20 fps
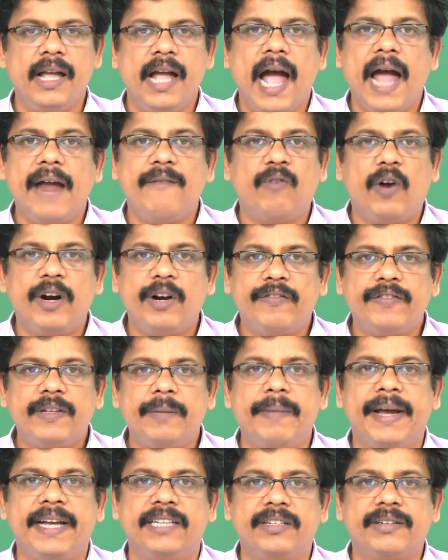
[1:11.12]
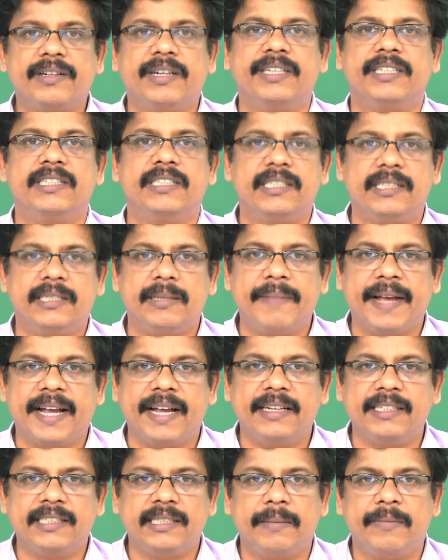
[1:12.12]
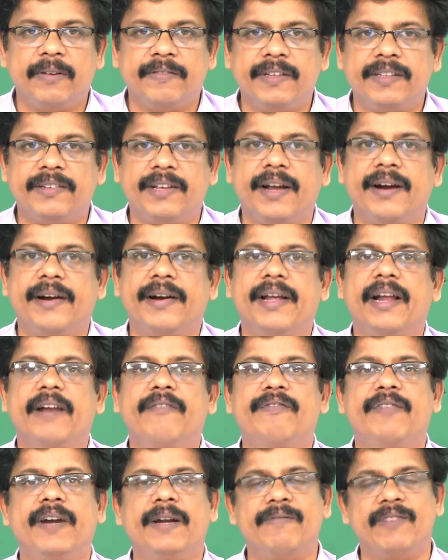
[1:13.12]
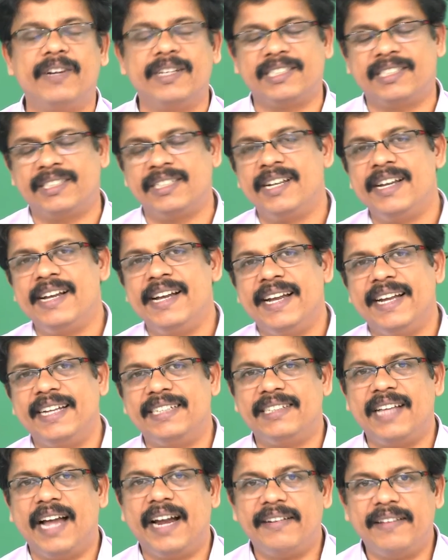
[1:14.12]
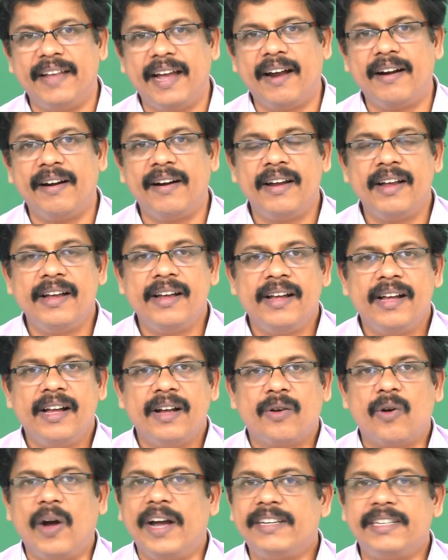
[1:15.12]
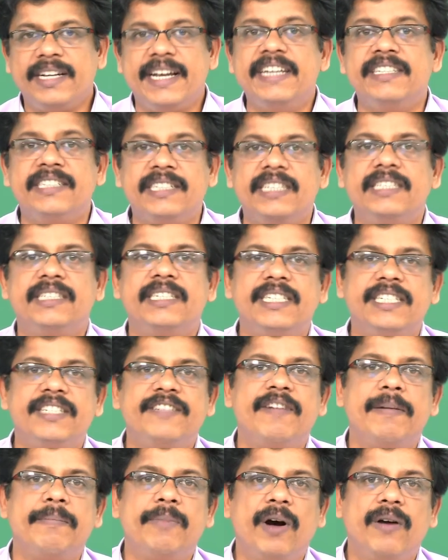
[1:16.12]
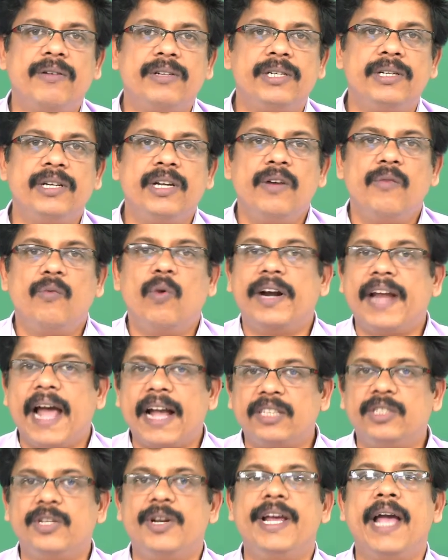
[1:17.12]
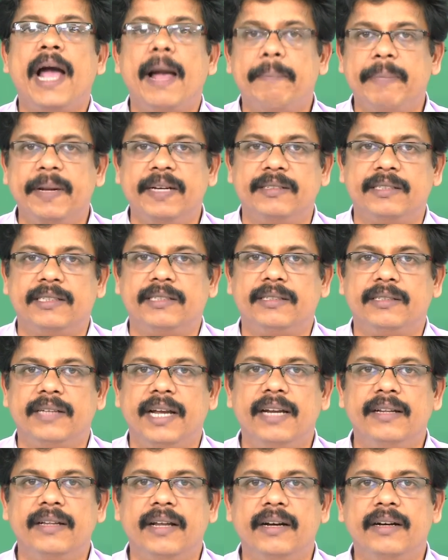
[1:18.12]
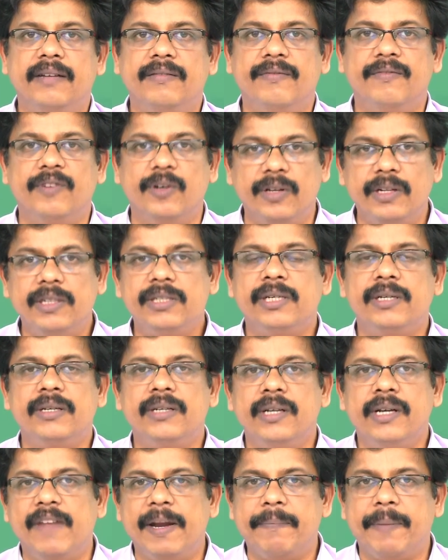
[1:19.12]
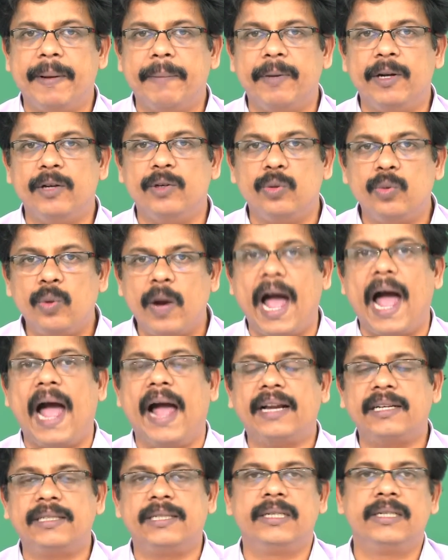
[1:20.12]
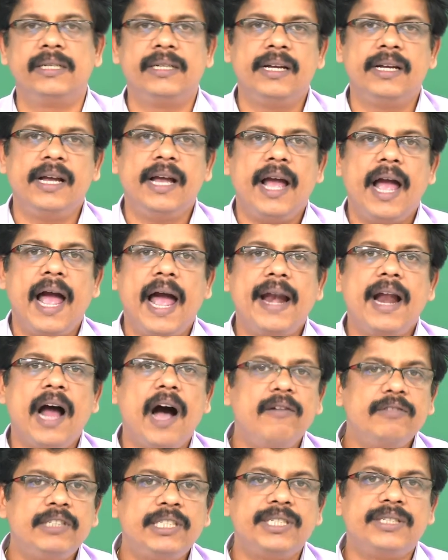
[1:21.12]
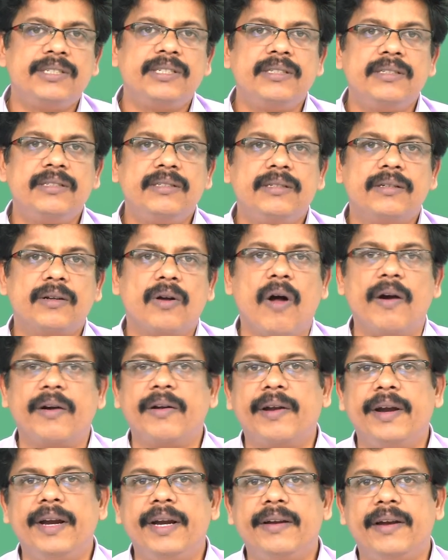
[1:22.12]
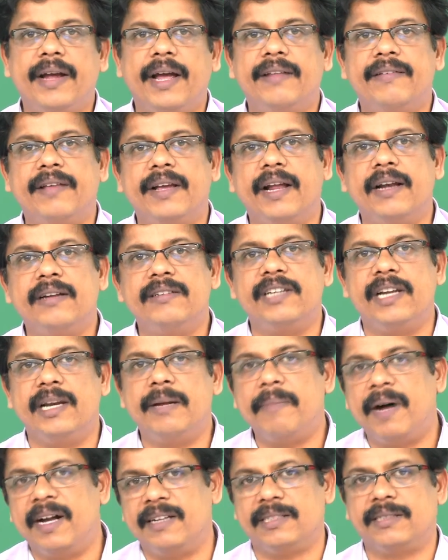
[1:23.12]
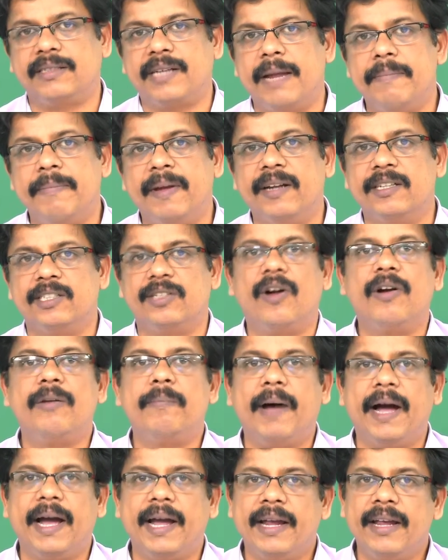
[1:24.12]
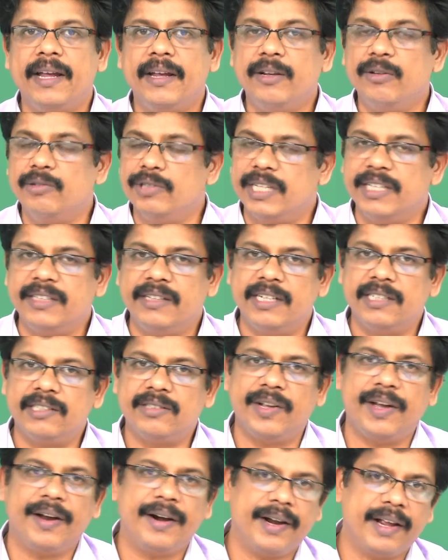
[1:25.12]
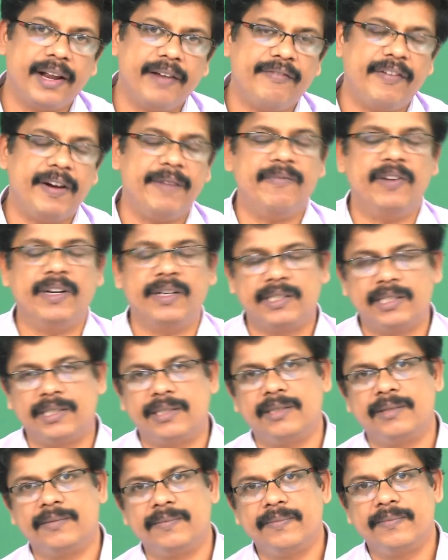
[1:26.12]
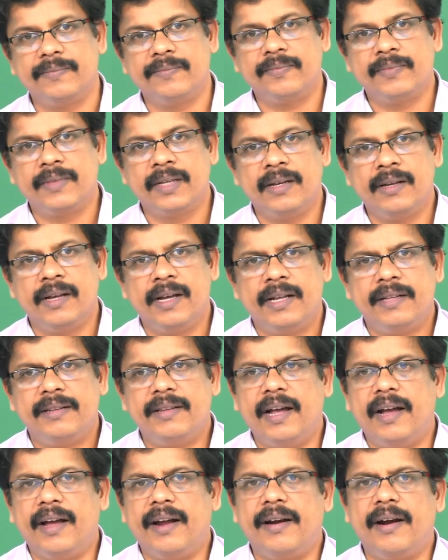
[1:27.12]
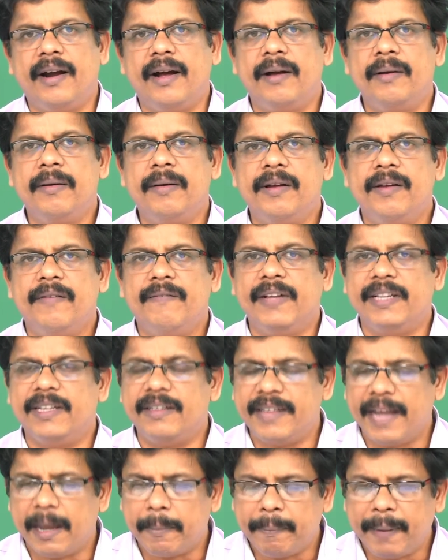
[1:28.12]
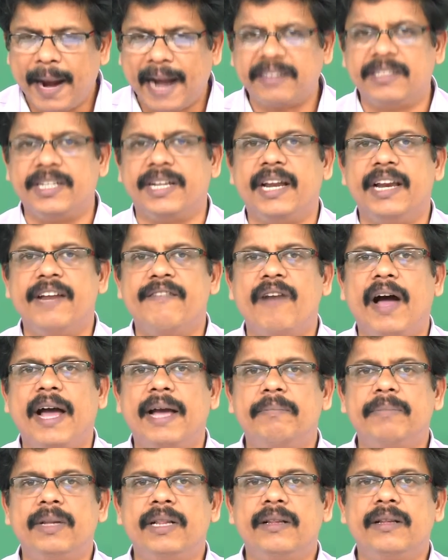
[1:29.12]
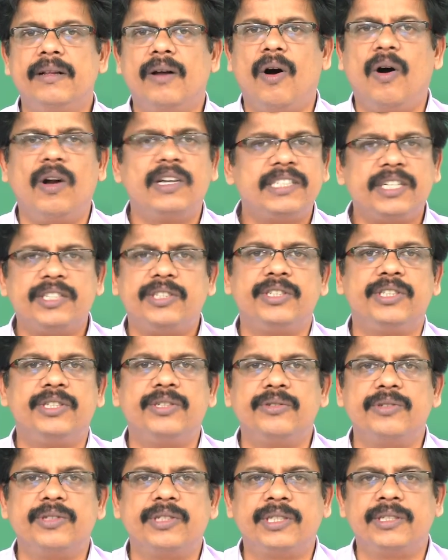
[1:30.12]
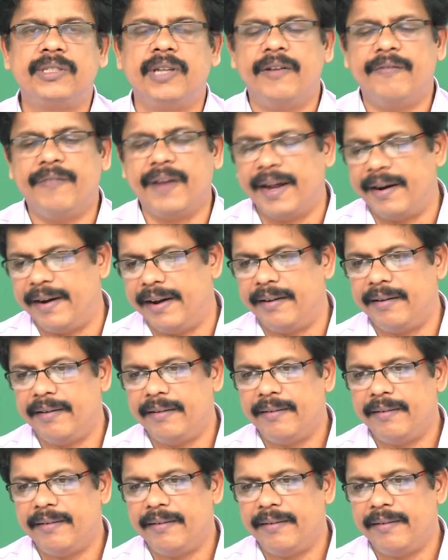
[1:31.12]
And one of the major criticism against some of the theoretical frameworks is that they are quite insensitive about what actually happens in the world when people do act, and how certain concrete ethical dilemmas can be resolved by using these theoretical frameworks. Whether they are practically viable, all such issues figure in.